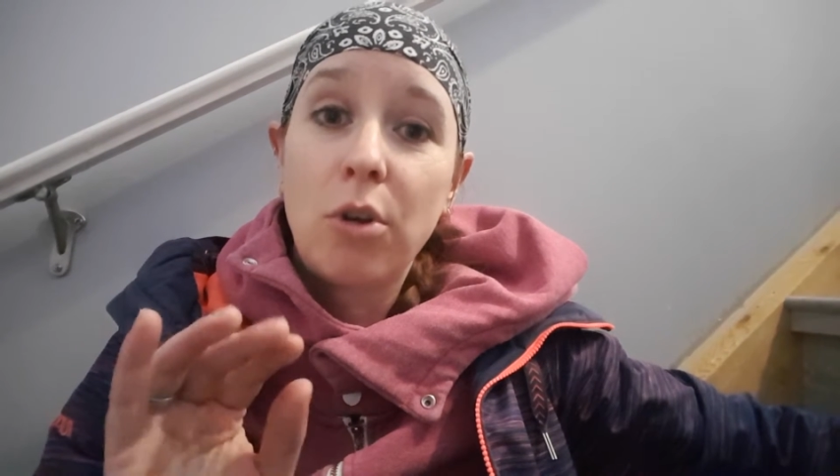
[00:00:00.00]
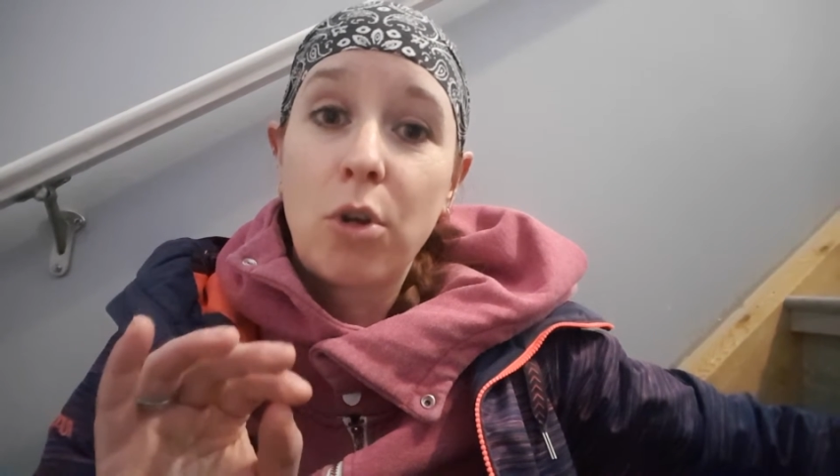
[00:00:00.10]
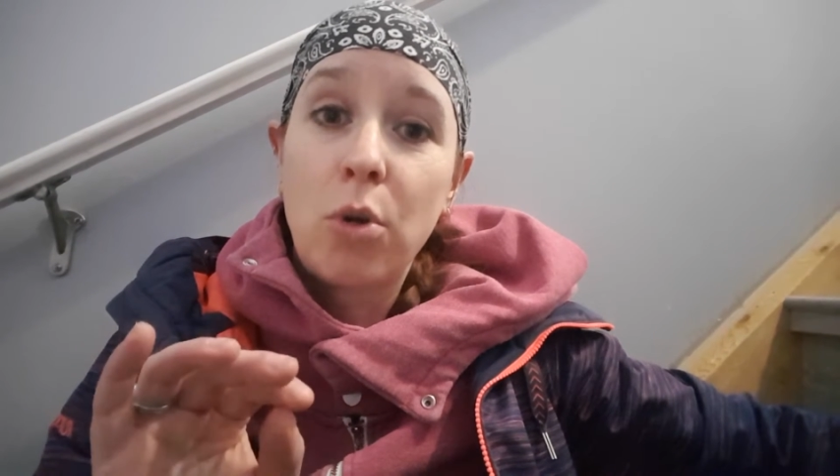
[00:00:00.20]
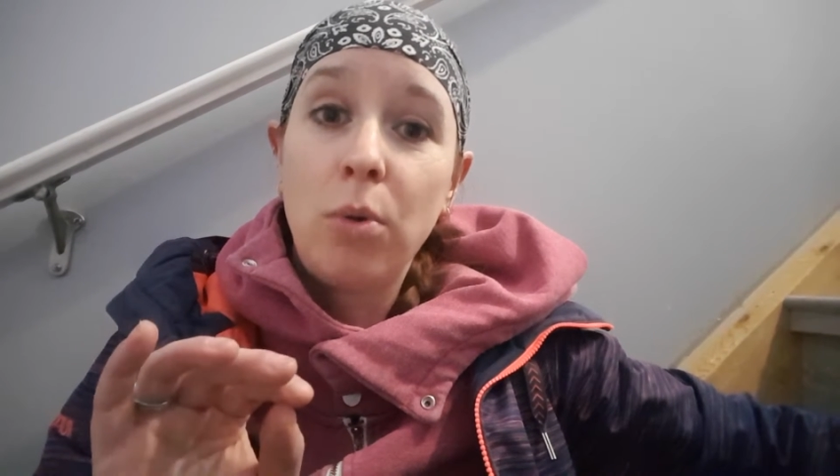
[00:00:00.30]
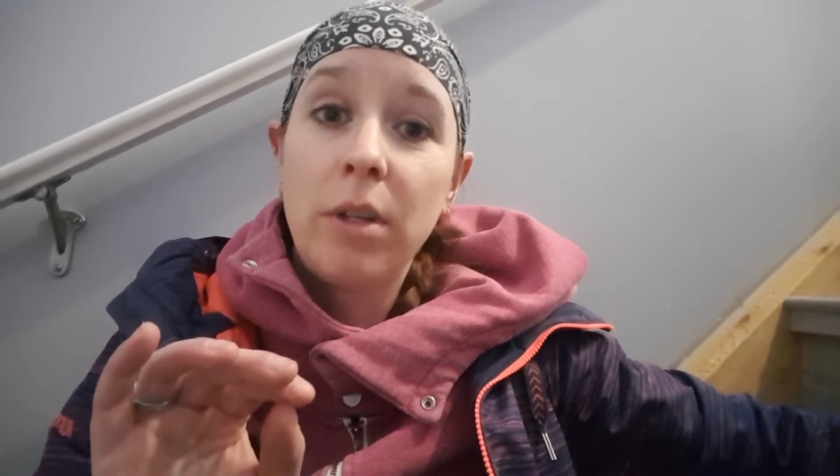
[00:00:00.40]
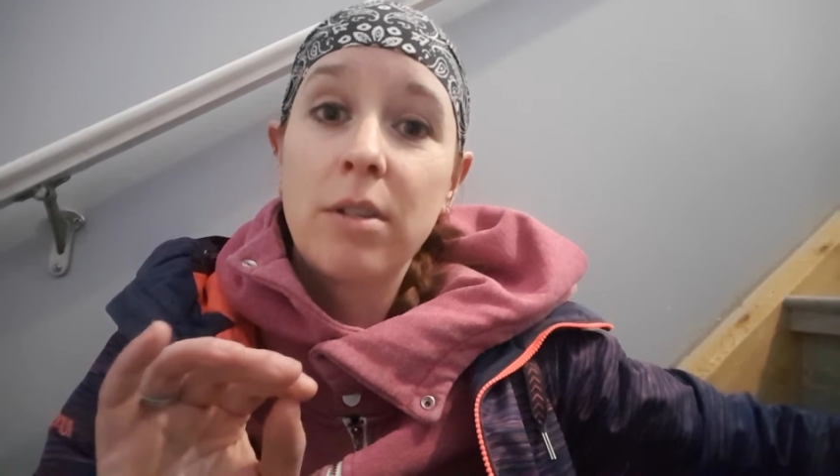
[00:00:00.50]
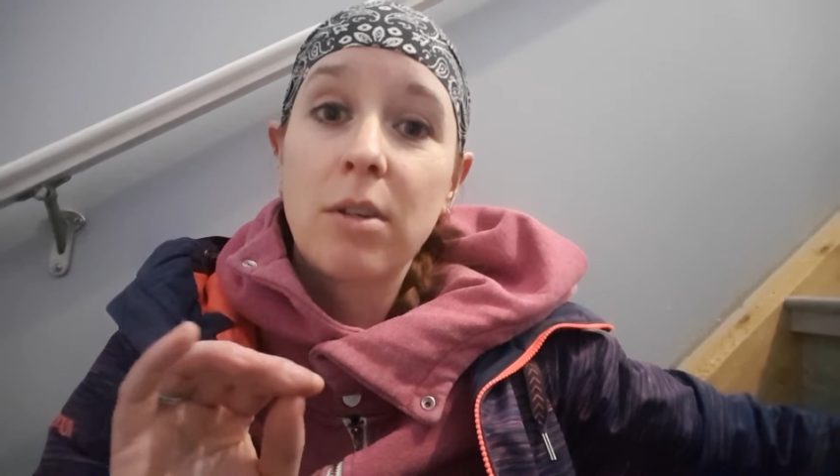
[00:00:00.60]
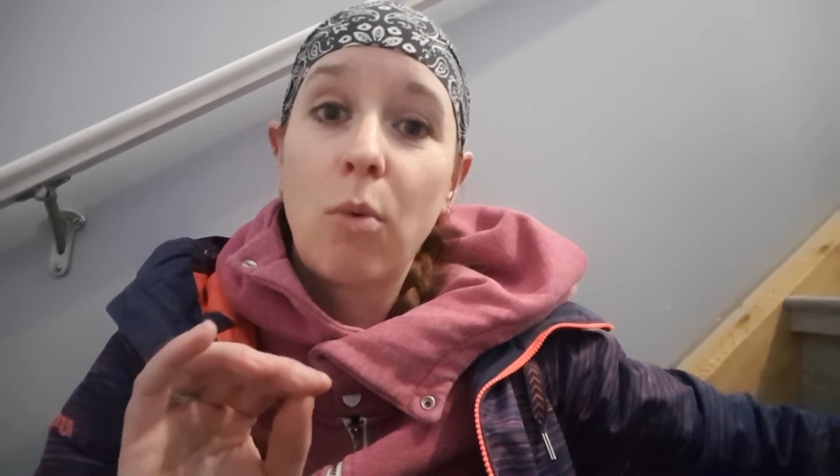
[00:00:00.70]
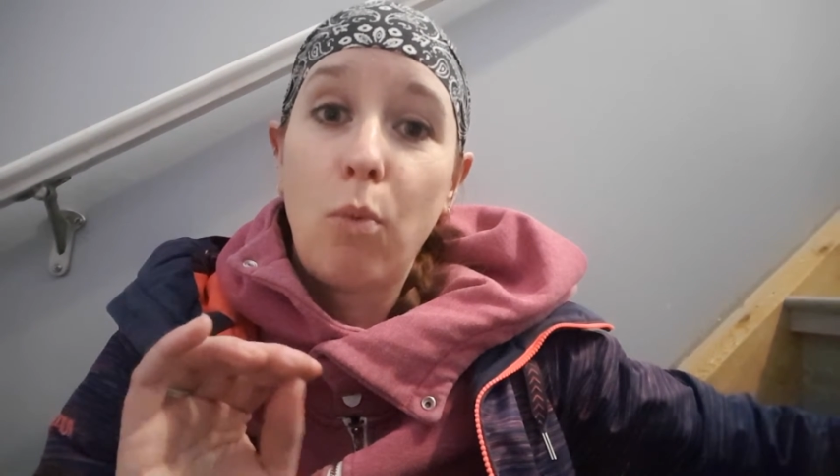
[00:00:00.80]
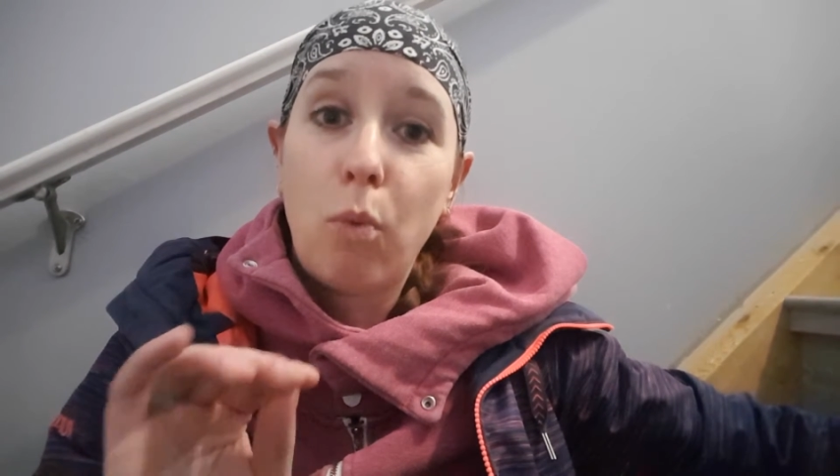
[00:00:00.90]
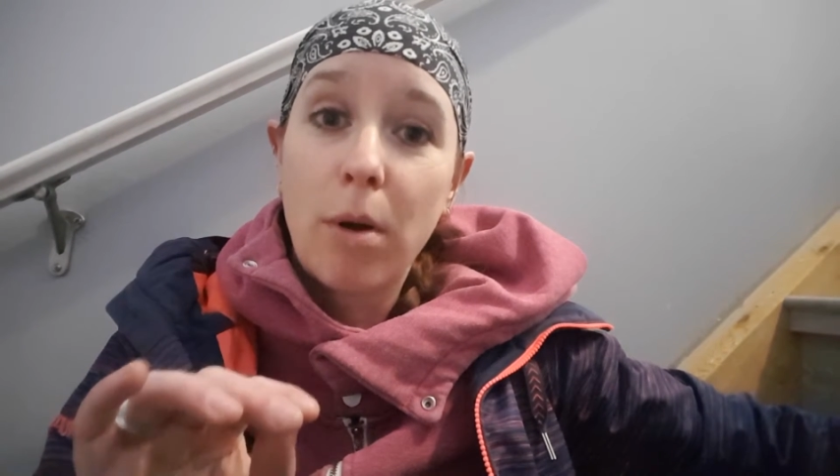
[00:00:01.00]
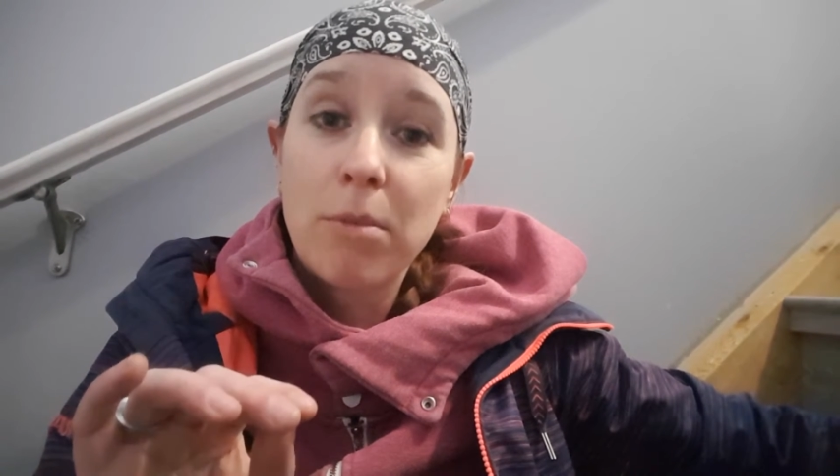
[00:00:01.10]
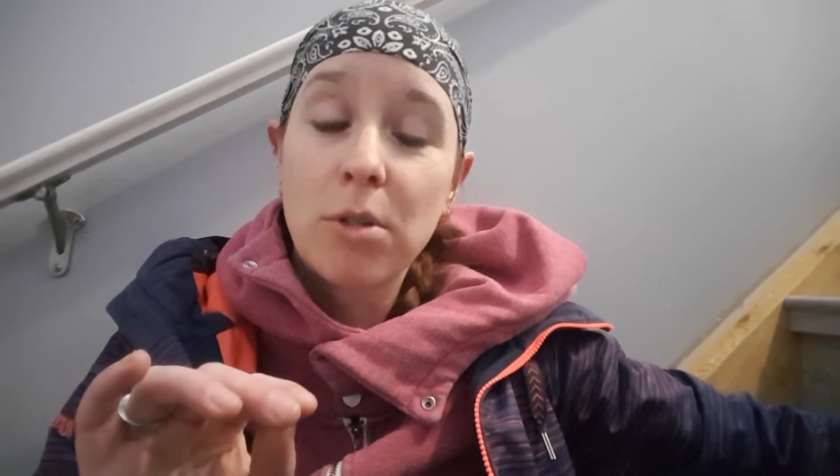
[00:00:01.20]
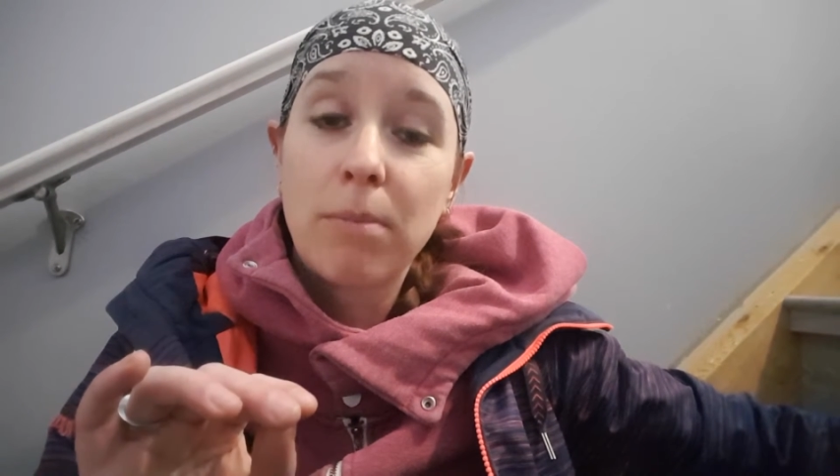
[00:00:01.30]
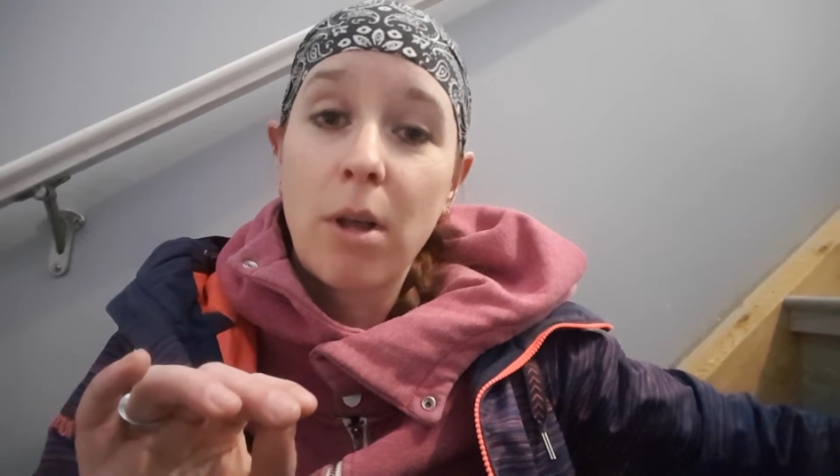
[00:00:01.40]
your coolant
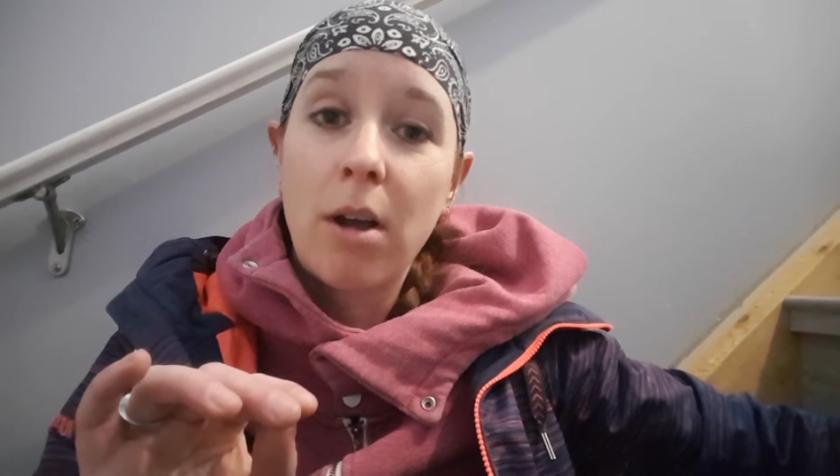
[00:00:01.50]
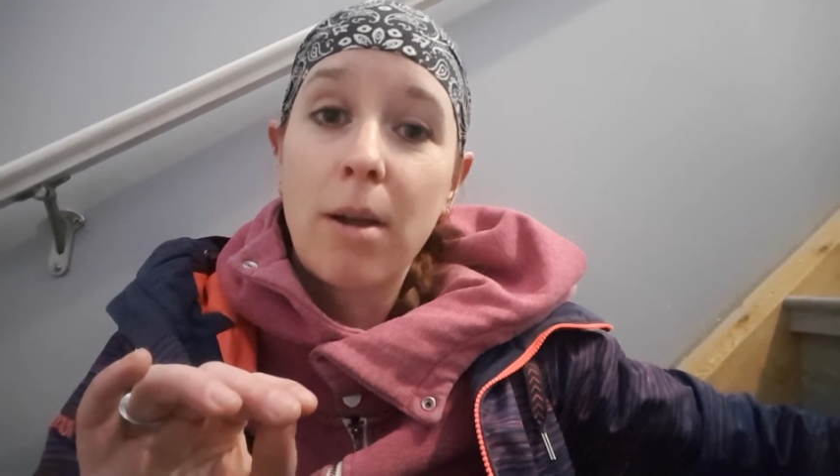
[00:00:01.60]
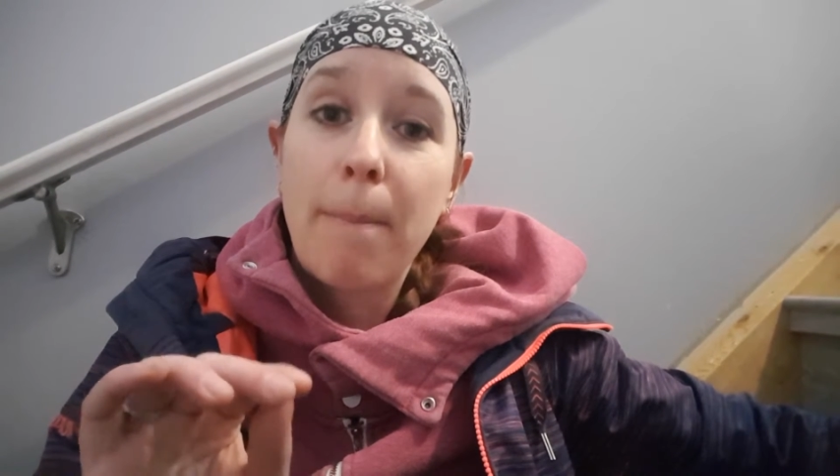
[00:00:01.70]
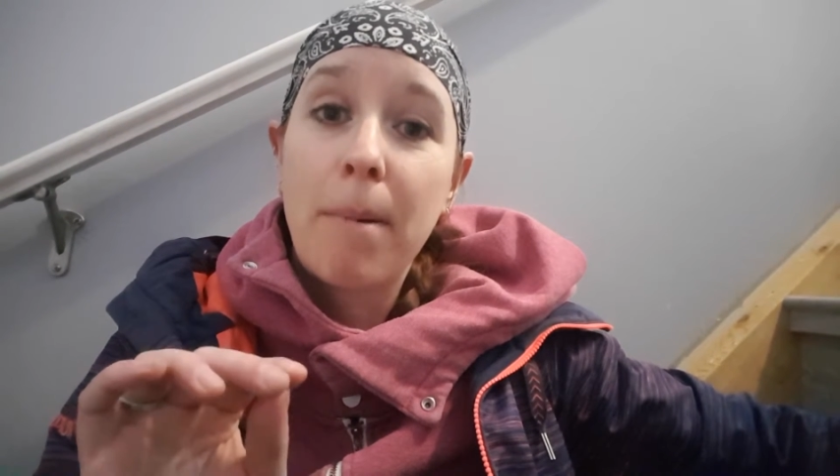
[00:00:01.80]
warms your block,